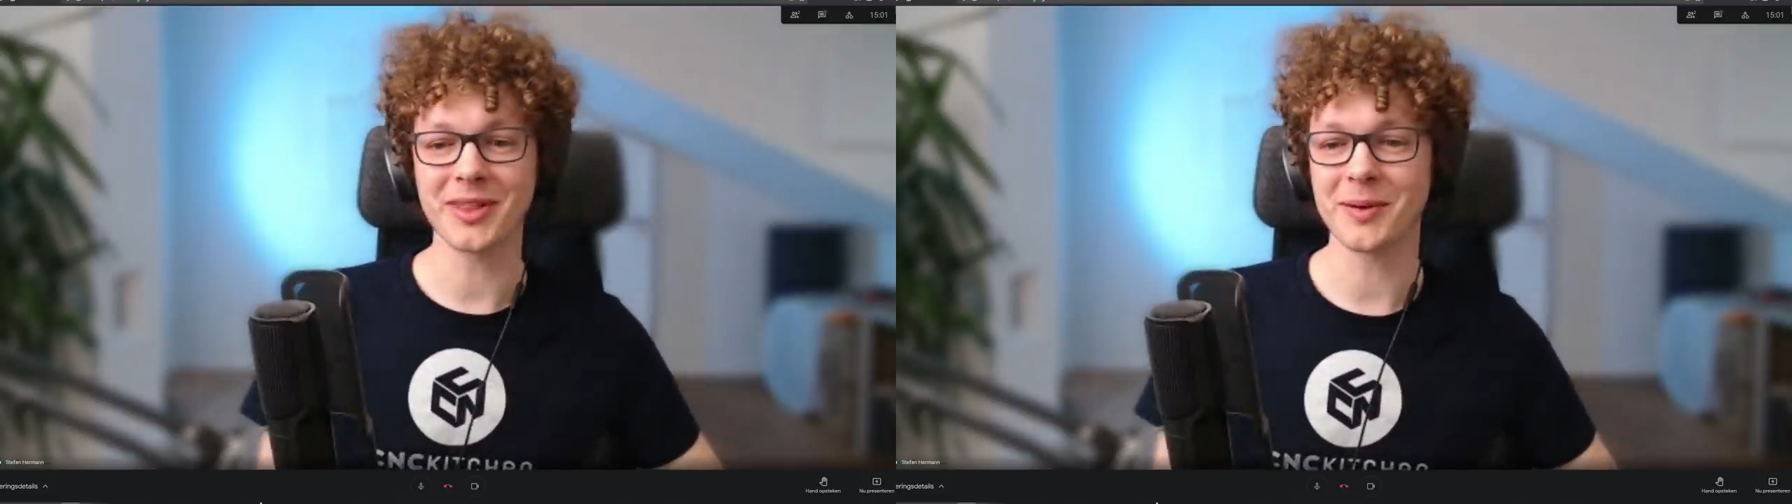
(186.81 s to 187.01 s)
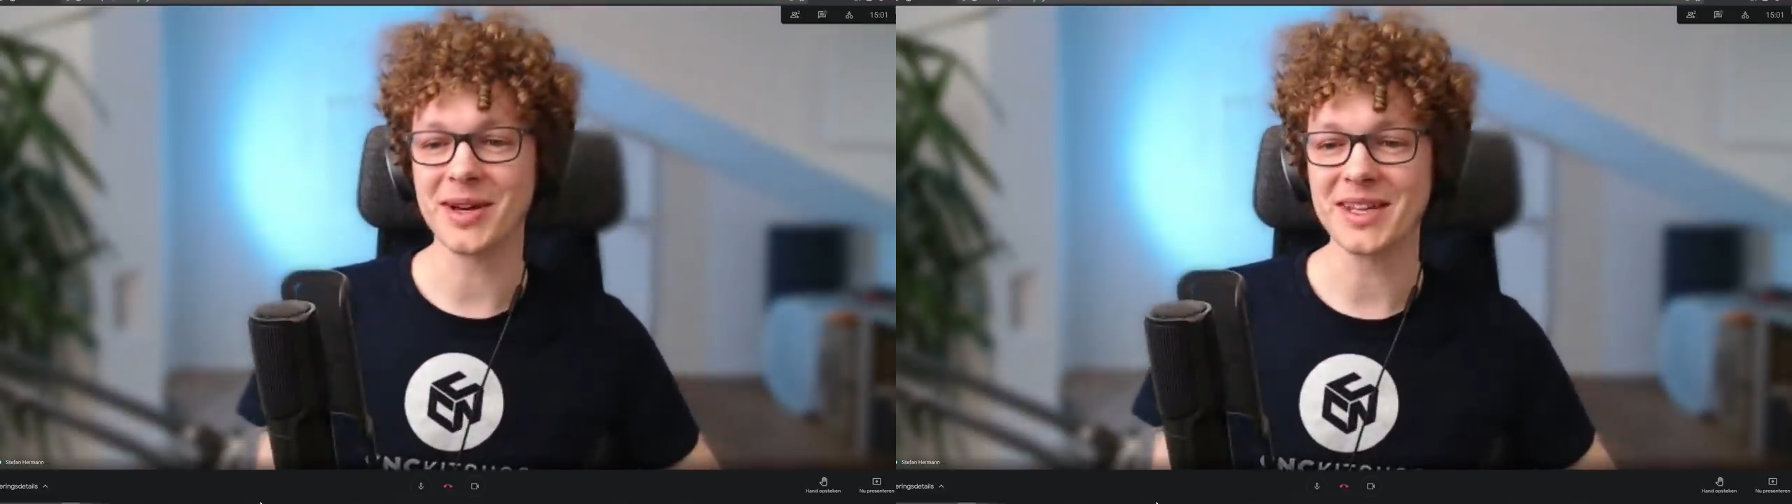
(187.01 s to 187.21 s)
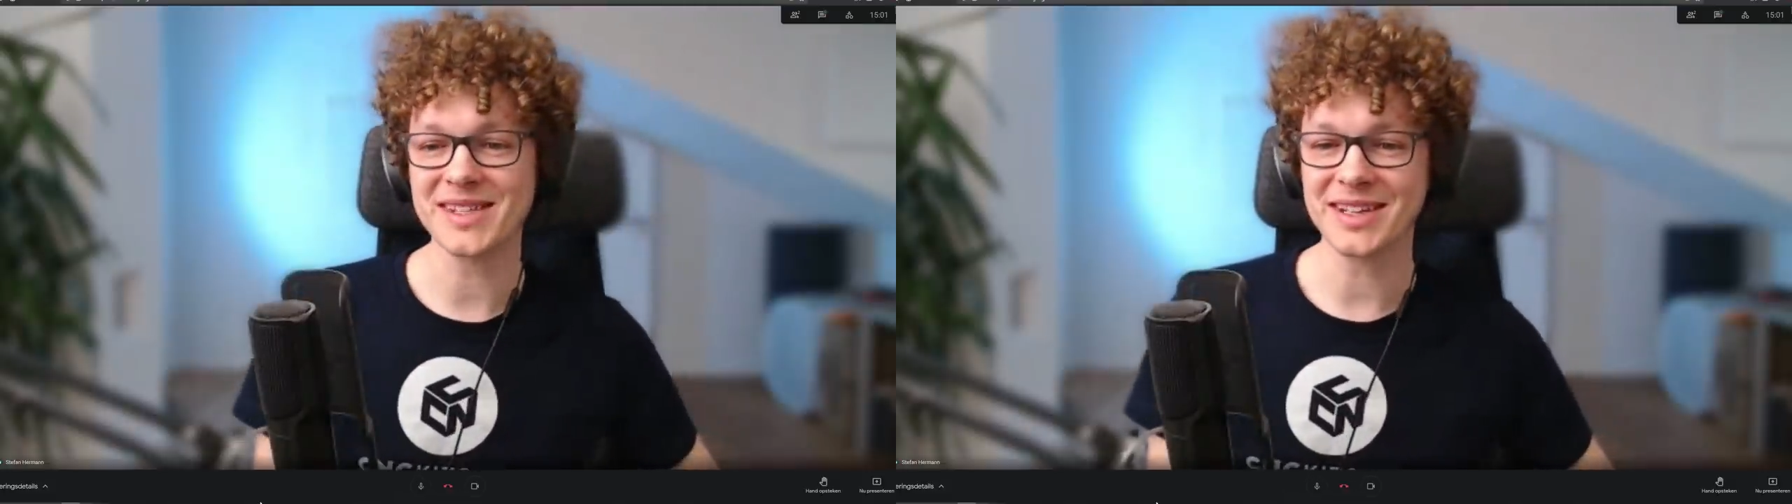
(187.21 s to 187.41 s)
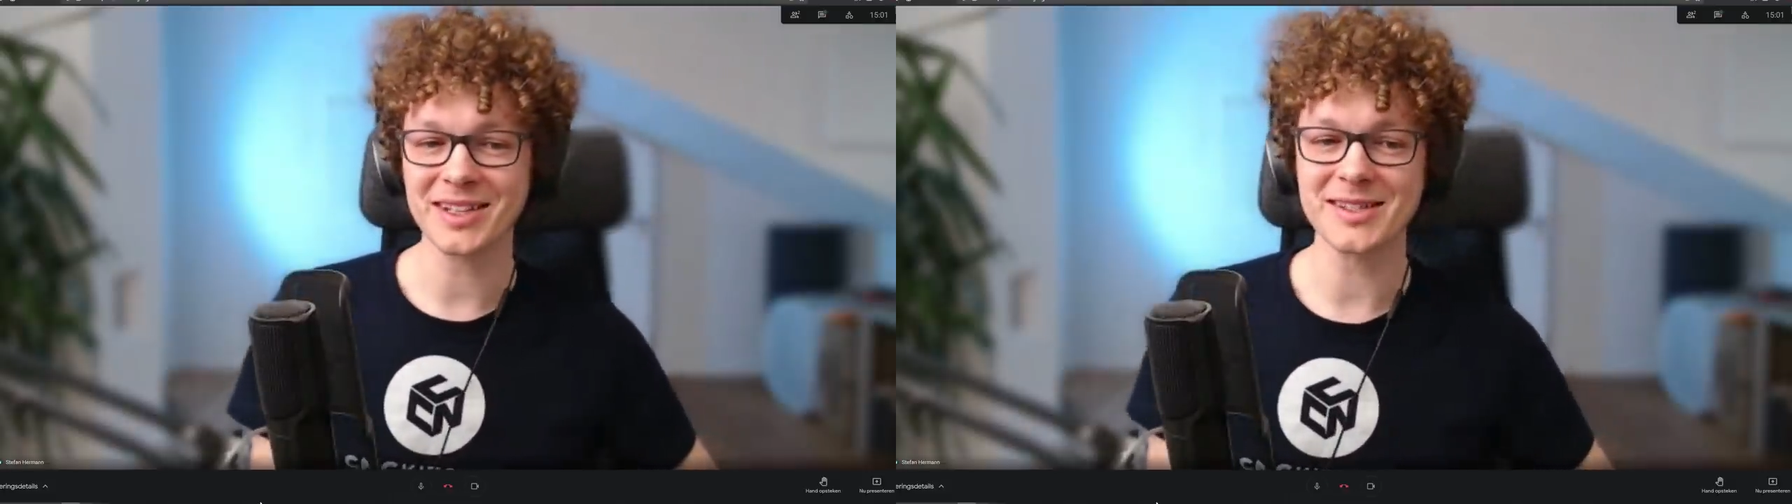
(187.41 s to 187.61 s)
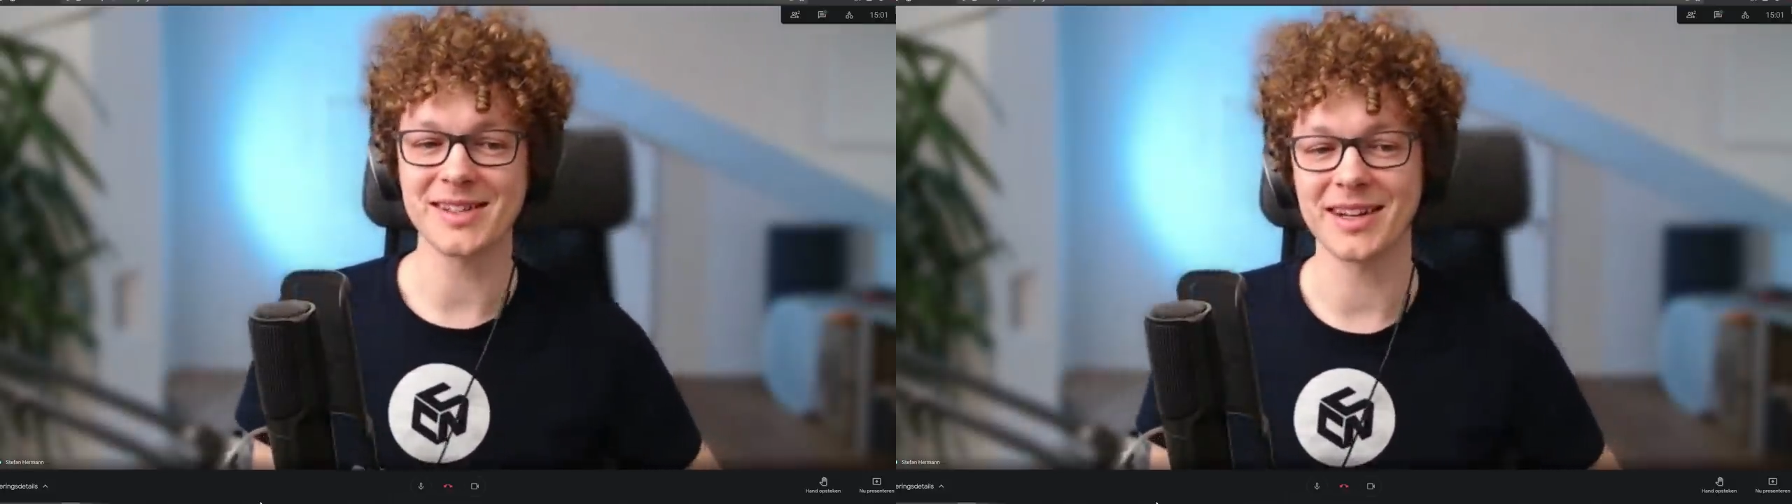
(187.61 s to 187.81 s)
that my
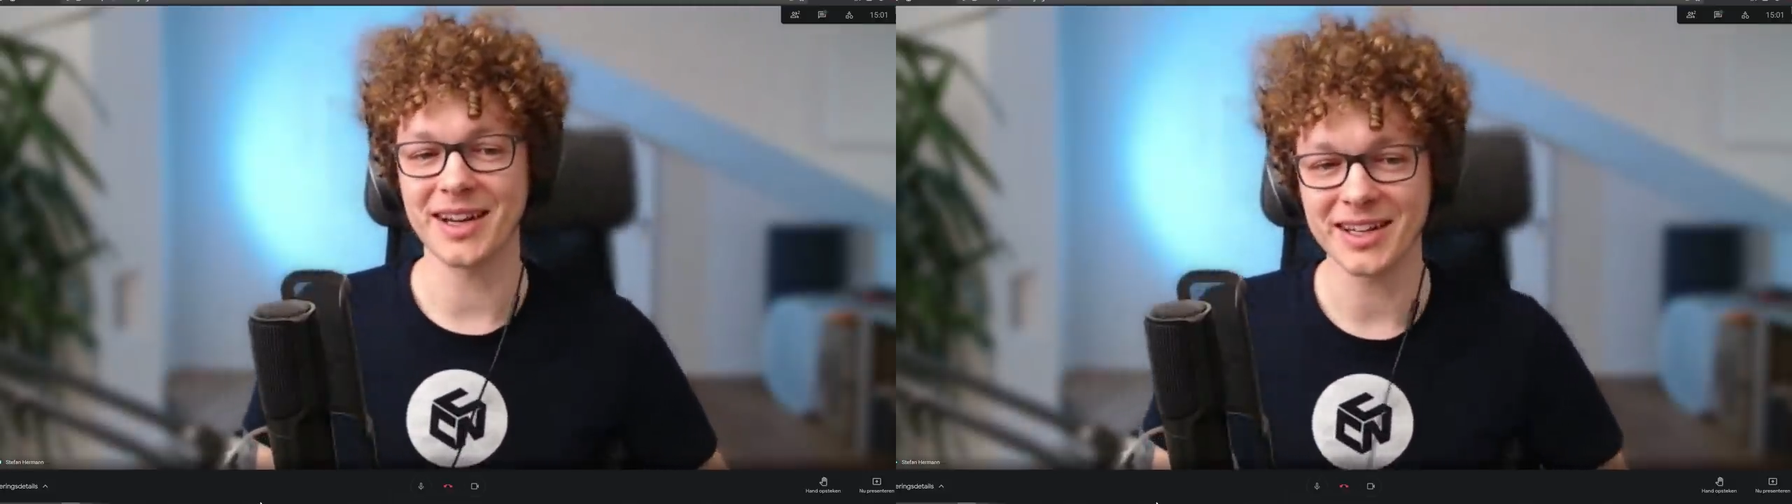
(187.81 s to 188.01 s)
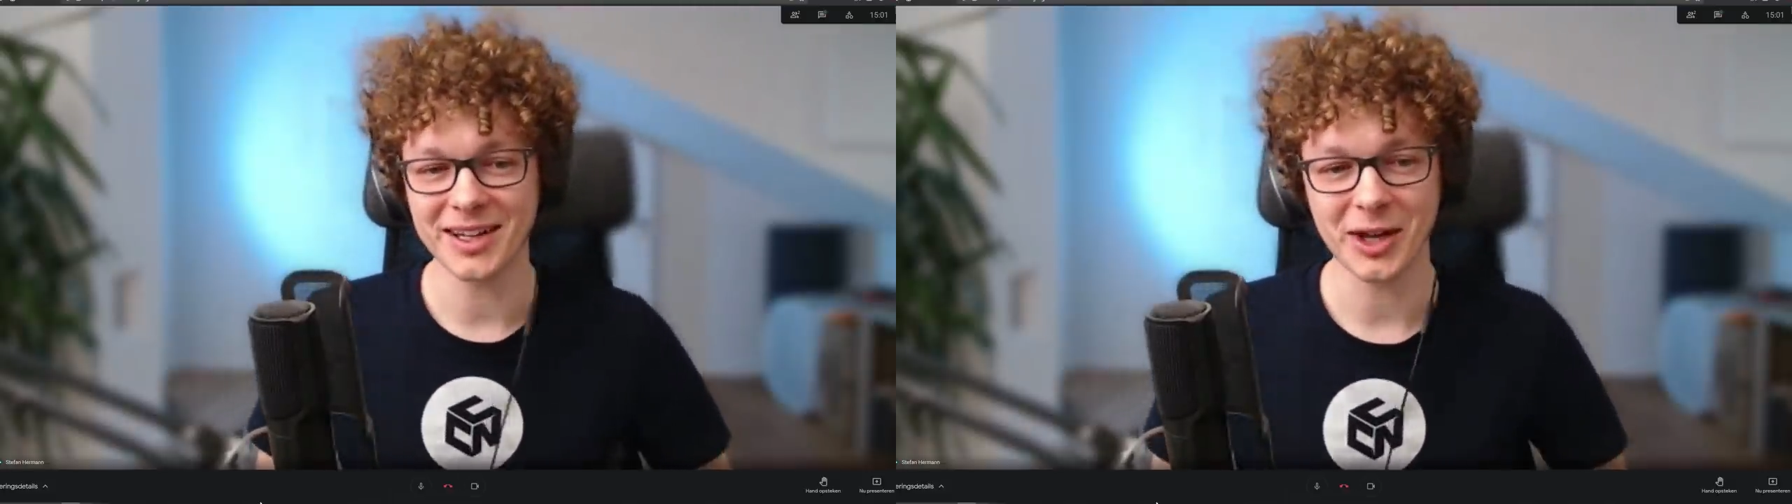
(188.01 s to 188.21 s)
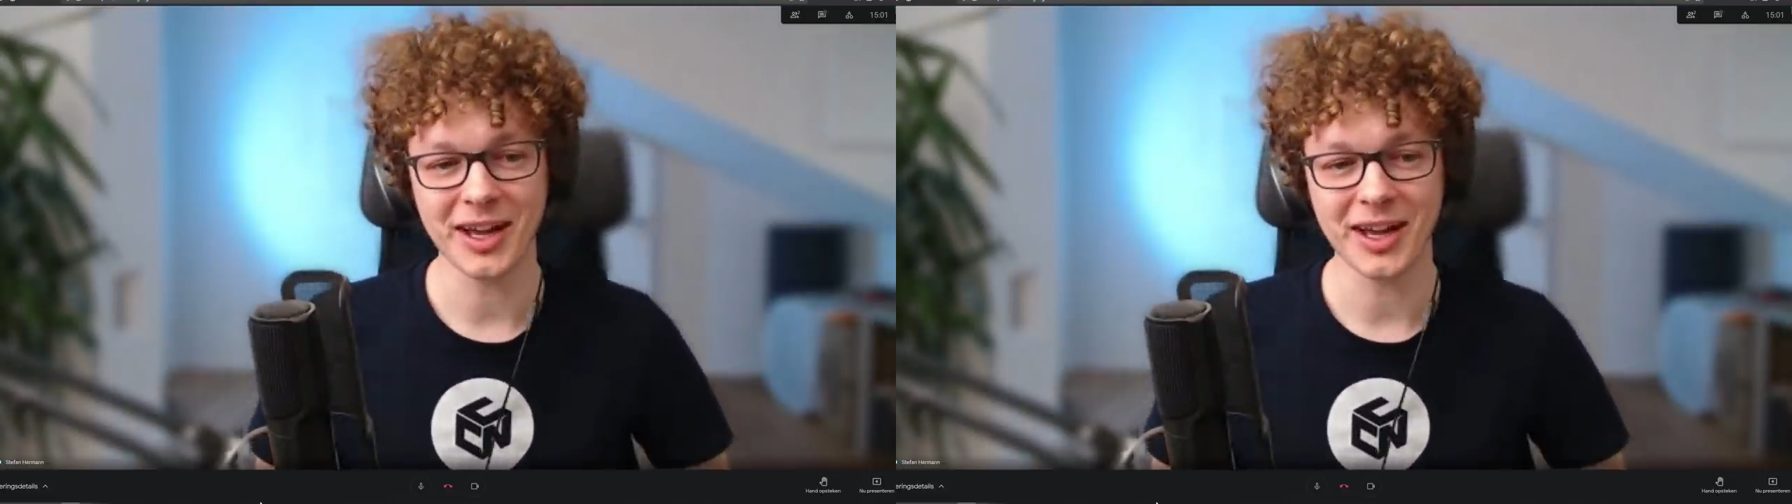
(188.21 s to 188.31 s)
skills that I